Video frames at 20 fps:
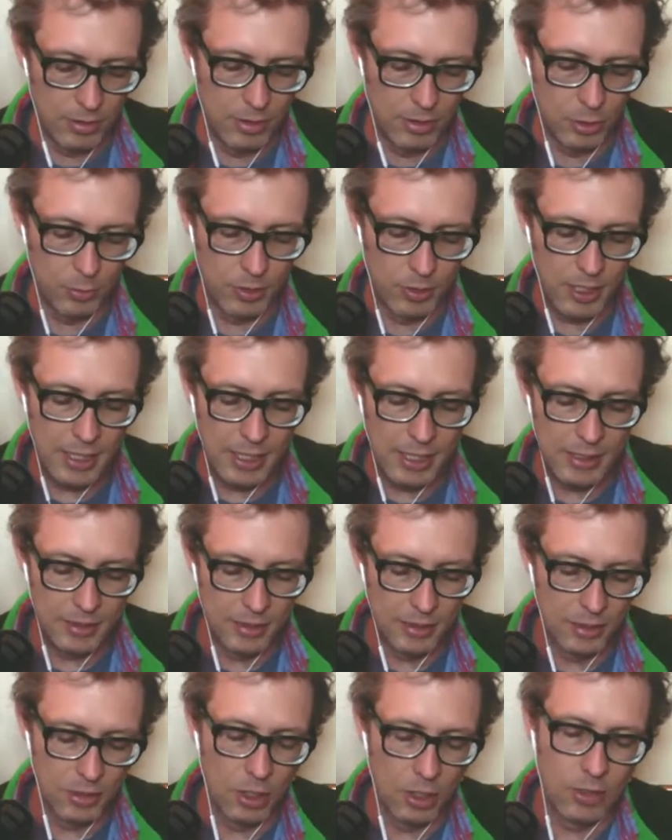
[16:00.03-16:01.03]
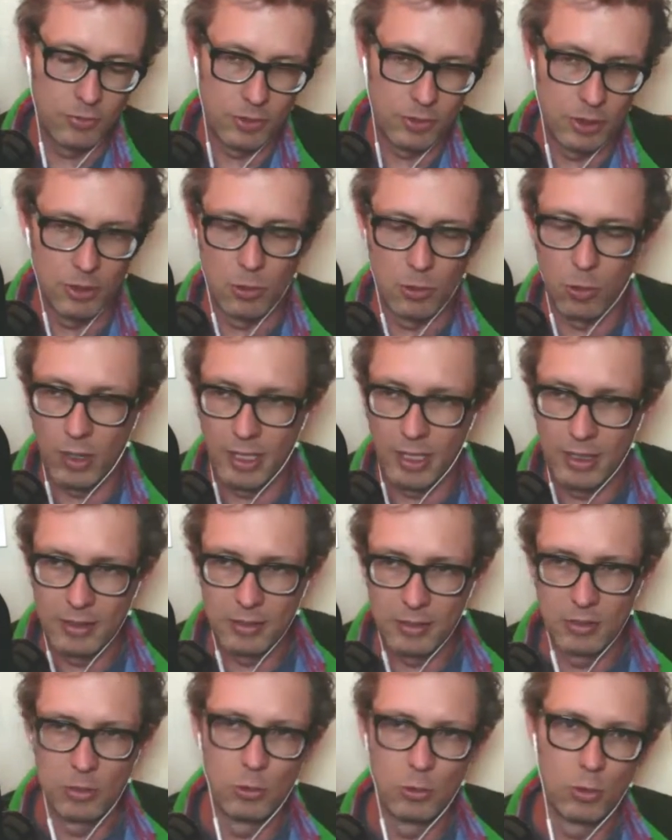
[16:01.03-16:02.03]
pain, they're often quite
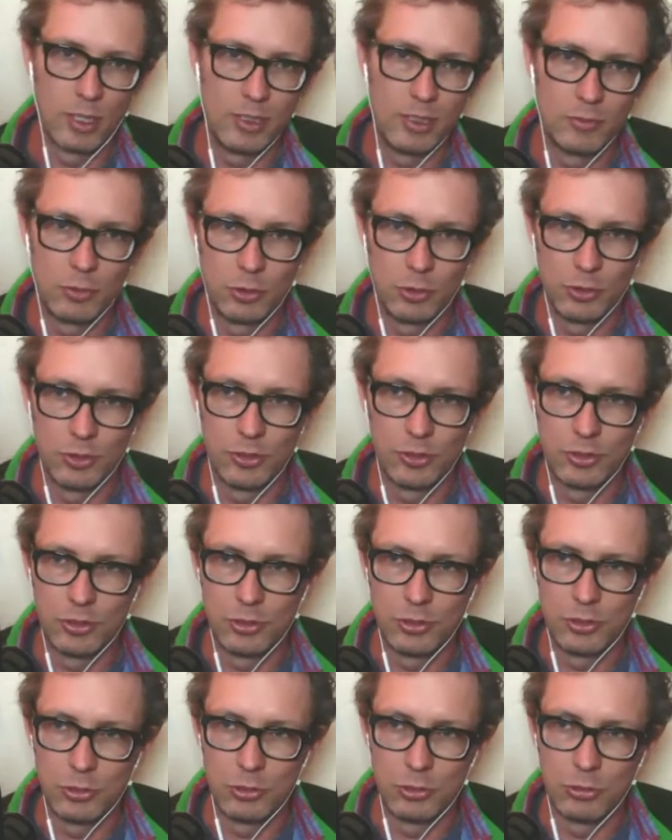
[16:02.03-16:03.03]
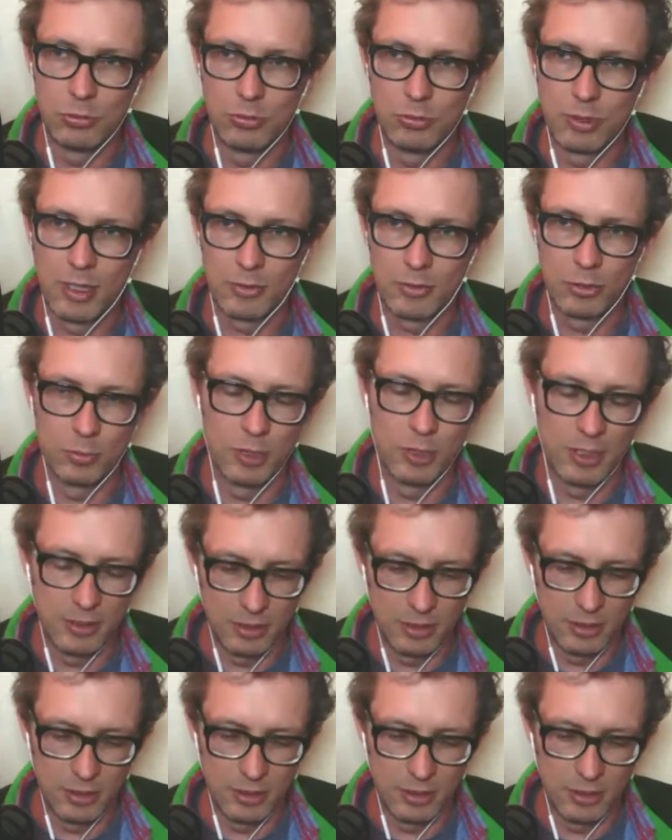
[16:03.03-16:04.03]
grateful to have somebody to
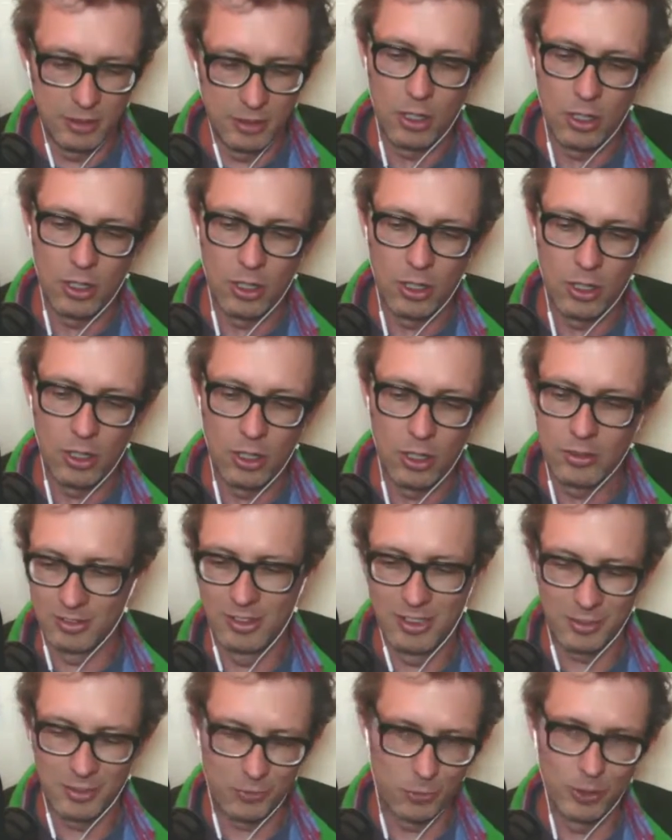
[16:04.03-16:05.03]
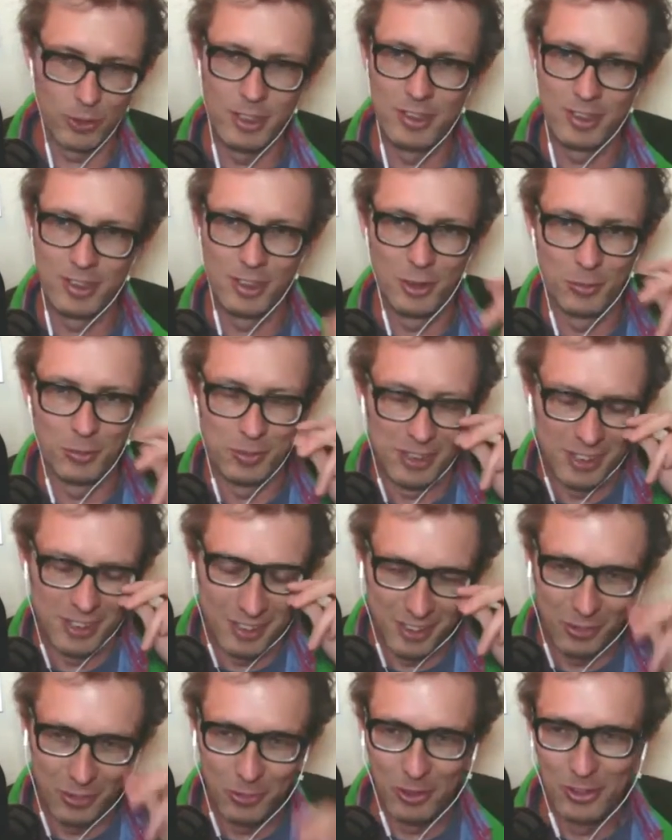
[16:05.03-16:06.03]
talk to. It's like free therapy, in
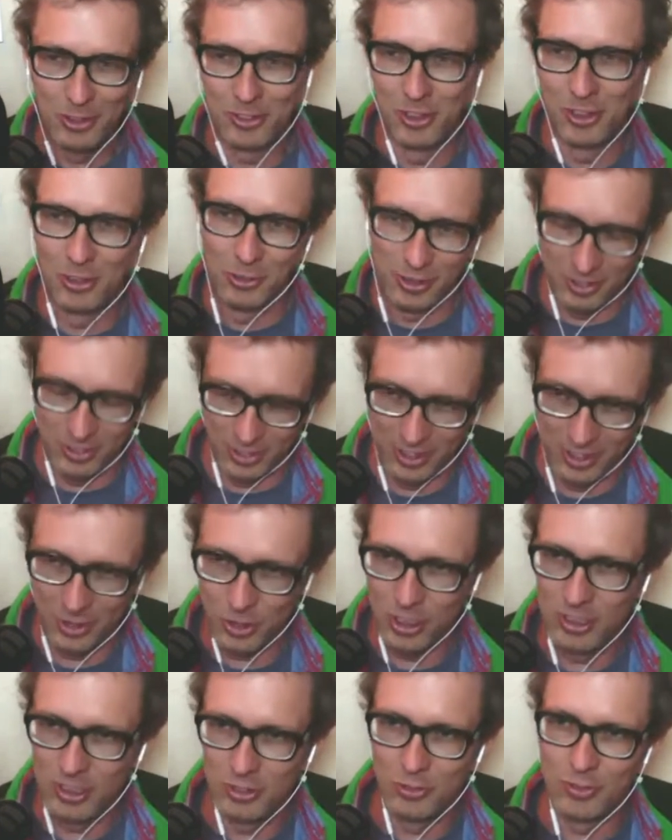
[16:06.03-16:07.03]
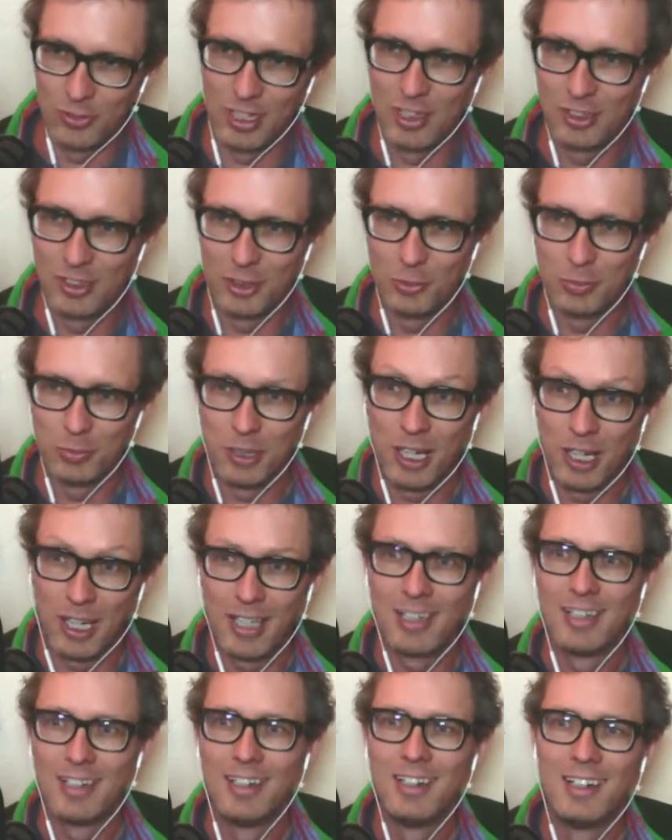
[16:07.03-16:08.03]
other words. So there is an exchange of value. But
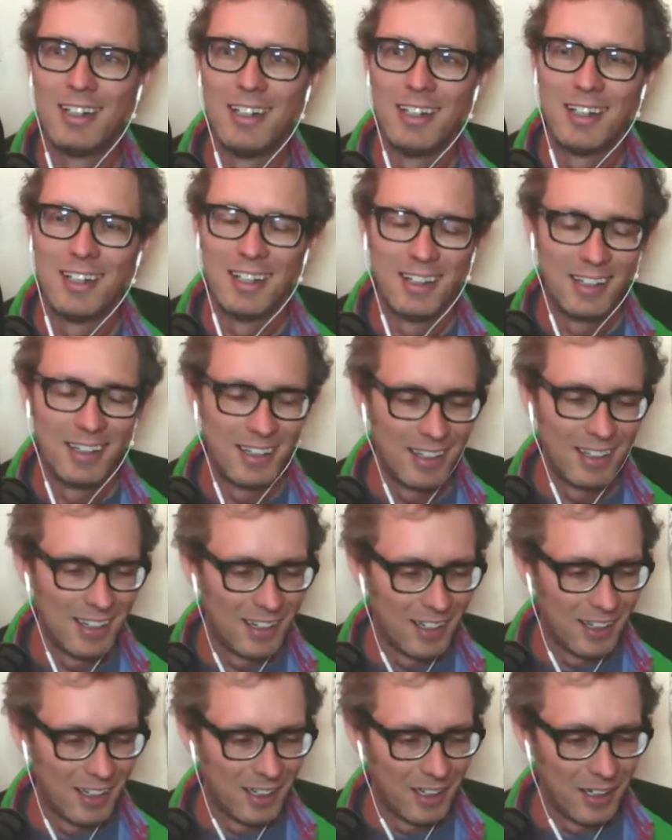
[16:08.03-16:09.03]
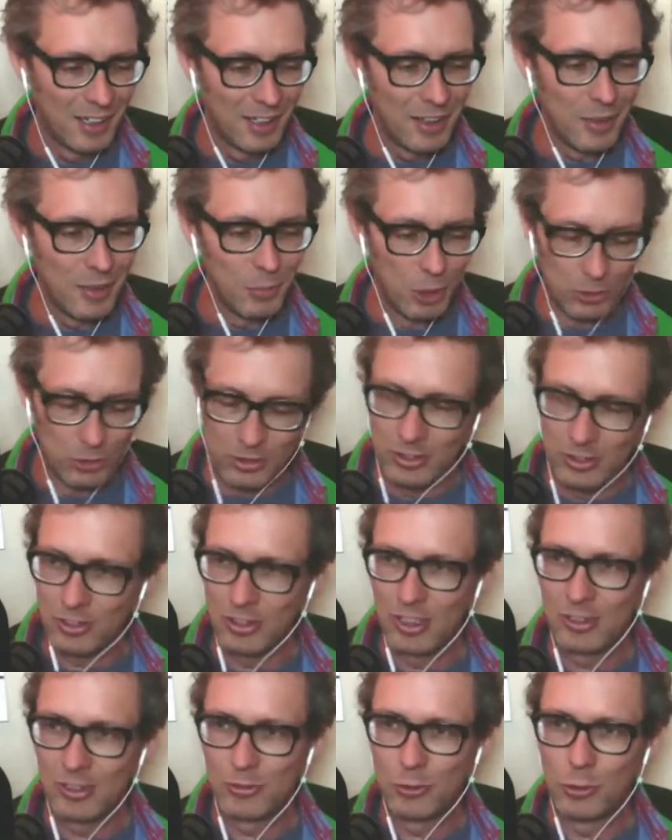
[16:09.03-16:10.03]
the most
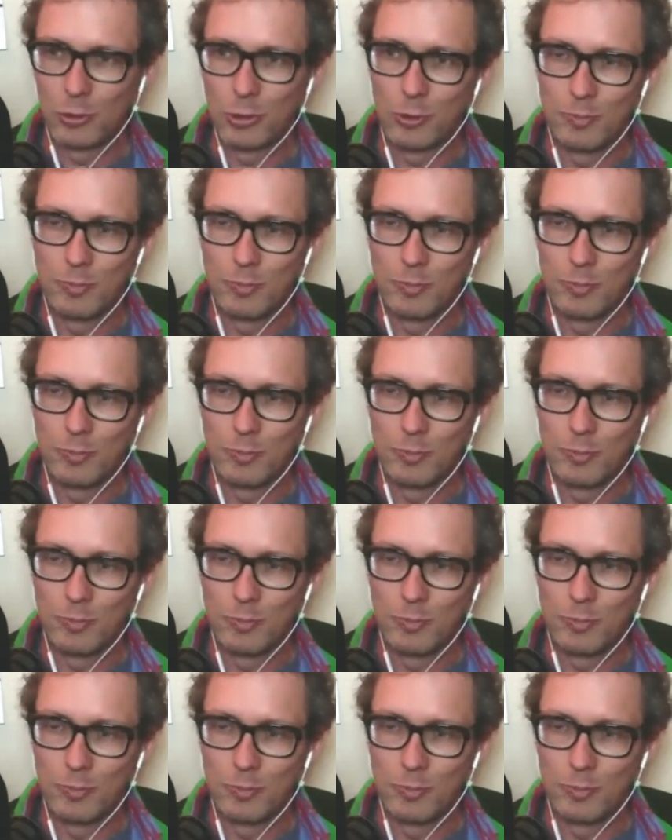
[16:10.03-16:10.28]
successful